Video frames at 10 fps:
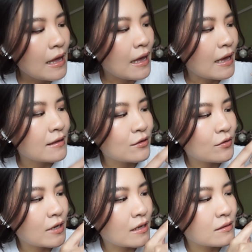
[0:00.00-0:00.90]
And you
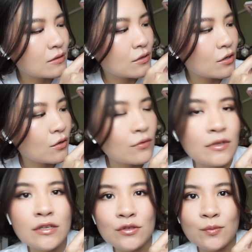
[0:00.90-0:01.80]
can go a
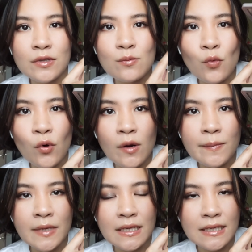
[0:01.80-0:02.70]
little bit more
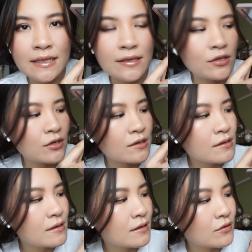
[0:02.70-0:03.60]
pinkier.
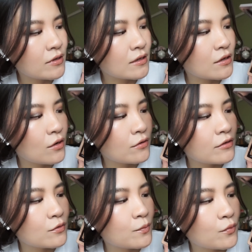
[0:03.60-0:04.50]
You can go a
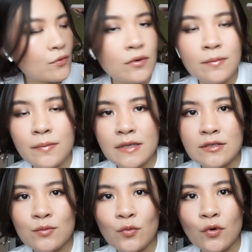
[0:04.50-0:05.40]
little bit
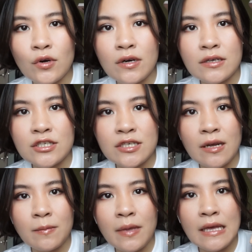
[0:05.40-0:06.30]
more
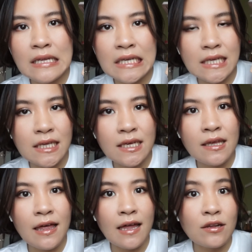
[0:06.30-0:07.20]
champagne-y
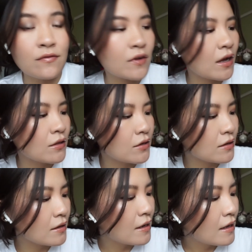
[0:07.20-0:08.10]
kind of
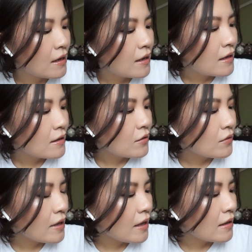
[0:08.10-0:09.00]
color. You
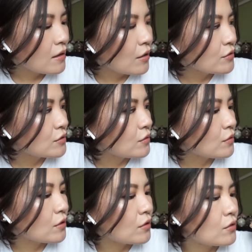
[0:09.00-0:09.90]
can also
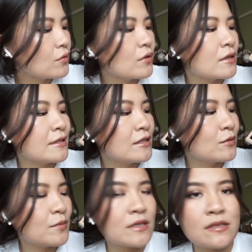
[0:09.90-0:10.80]
go a little
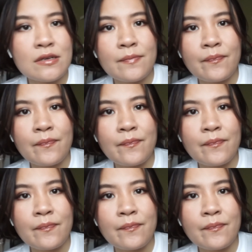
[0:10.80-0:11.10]
bit